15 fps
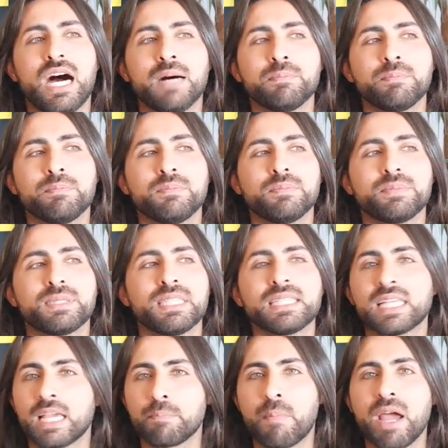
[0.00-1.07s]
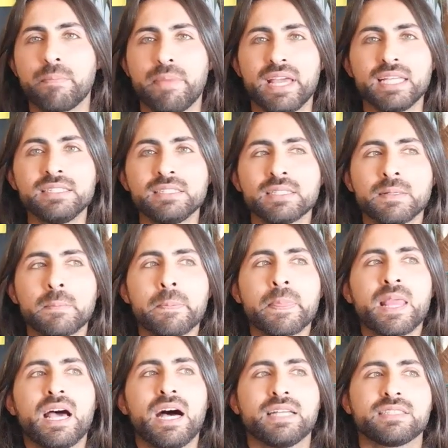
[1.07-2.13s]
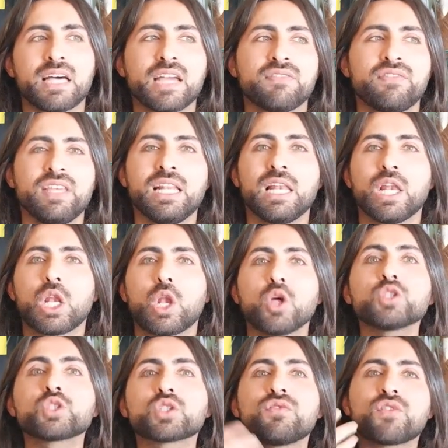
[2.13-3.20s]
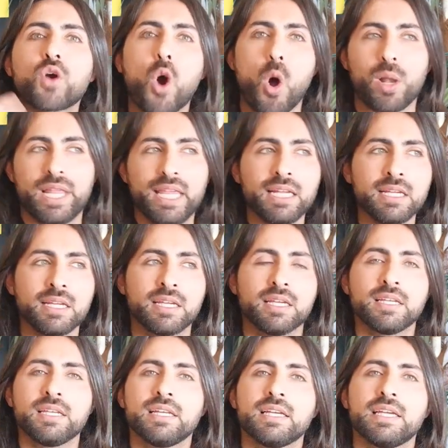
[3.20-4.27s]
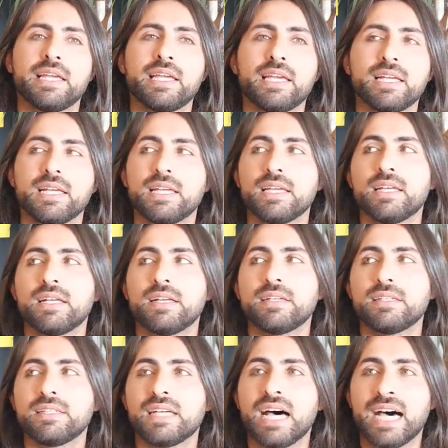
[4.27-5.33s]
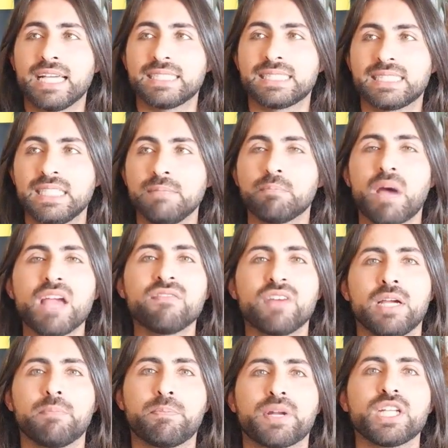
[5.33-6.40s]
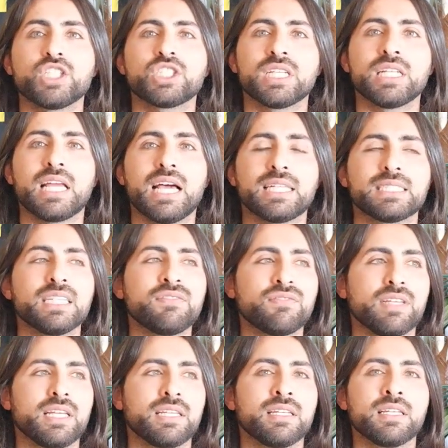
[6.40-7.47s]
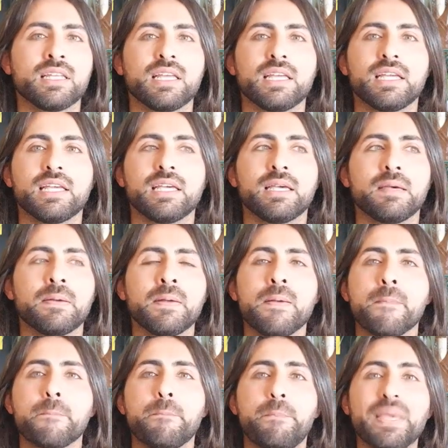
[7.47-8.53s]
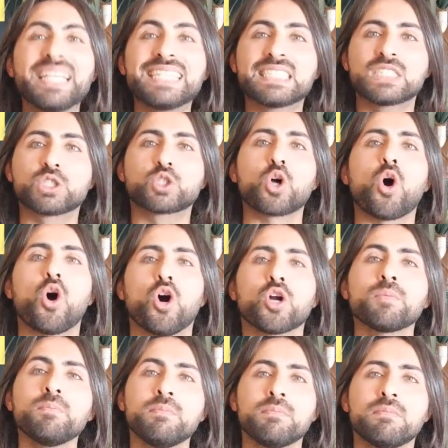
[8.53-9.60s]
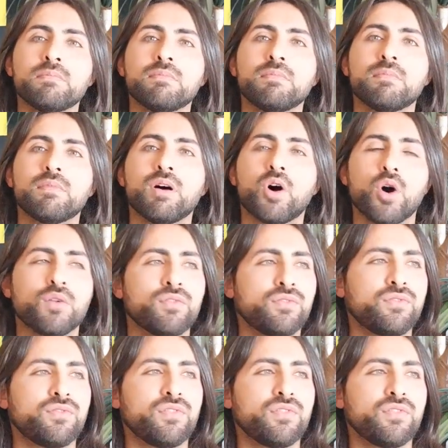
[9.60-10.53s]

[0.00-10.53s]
I'm sitting in my bed. And I feel lots of calling. I see my vibration as if in a big storm of